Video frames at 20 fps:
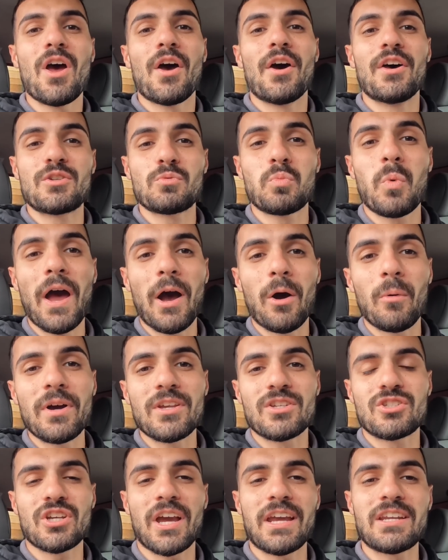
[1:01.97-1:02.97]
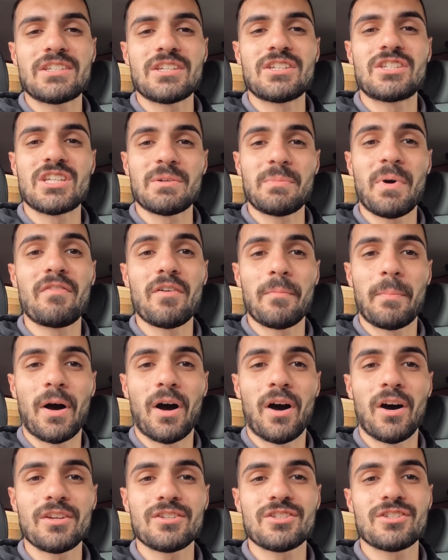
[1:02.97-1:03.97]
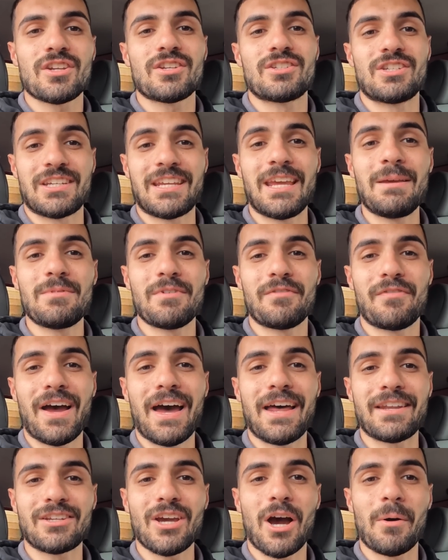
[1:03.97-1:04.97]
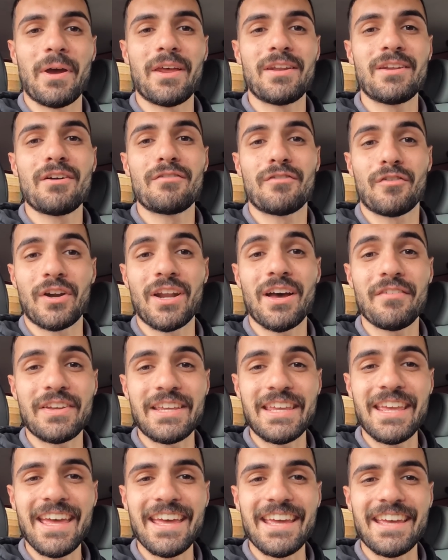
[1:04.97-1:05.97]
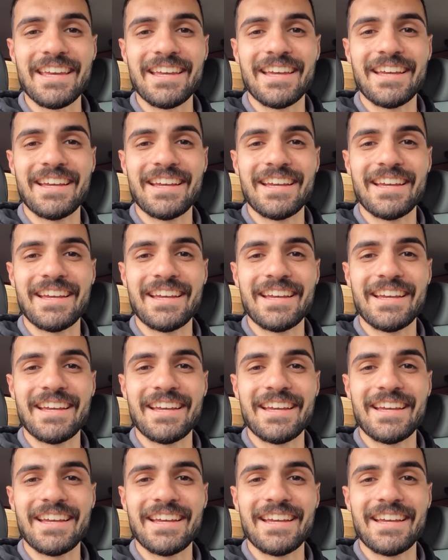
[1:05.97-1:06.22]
as well as changing some other parts to keep the van going for another year.